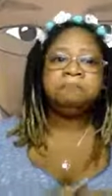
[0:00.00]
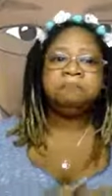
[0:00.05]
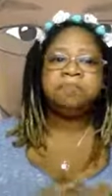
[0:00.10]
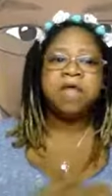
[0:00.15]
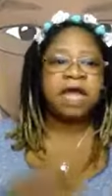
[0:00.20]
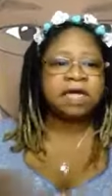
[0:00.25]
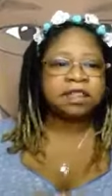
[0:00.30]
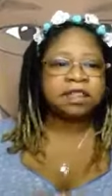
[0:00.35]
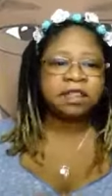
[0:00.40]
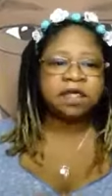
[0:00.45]

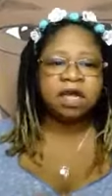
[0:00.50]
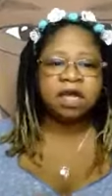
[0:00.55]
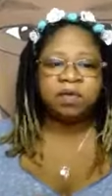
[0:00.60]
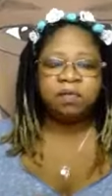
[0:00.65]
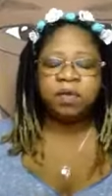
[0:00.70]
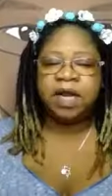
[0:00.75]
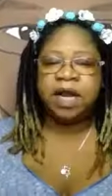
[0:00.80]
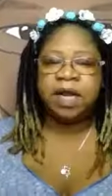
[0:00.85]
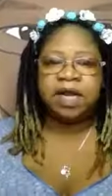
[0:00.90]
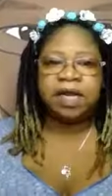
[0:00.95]
That should come
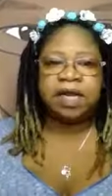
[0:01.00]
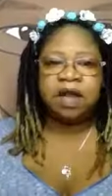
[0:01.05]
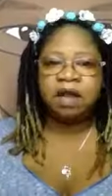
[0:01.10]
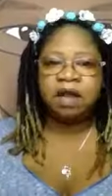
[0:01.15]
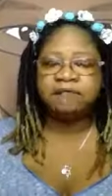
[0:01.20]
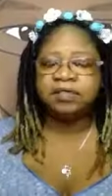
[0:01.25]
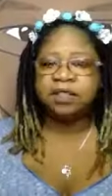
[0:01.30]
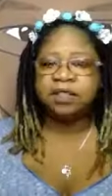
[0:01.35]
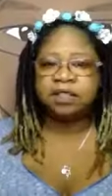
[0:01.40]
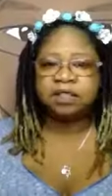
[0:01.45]
with any
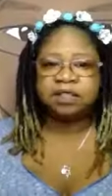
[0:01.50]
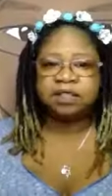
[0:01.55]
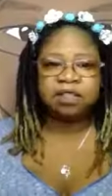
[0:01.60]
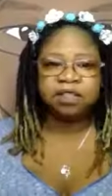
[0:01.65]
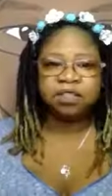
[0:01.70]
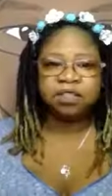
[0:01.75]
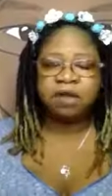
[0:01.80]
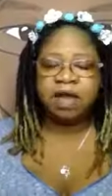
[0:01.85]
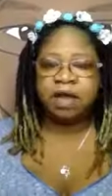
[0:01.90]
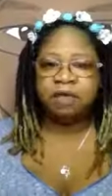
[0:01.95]
conversation
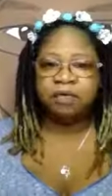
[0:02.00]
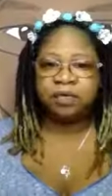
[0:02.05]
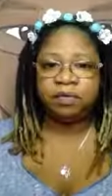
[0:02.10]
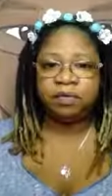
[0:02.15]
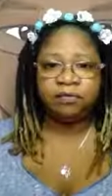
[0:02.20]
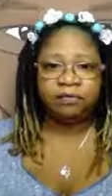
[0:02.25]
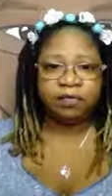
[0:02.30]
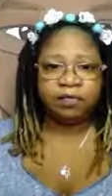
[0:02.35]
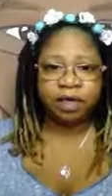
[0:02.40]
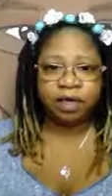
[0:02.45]
that you have with
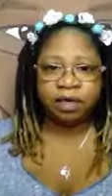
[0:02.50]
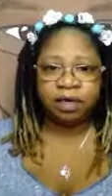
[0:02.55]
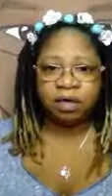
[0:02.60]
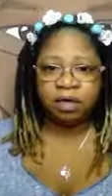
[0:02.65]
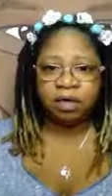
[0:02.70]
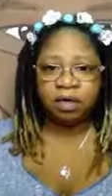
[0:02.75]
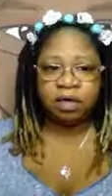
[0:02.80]
a friend.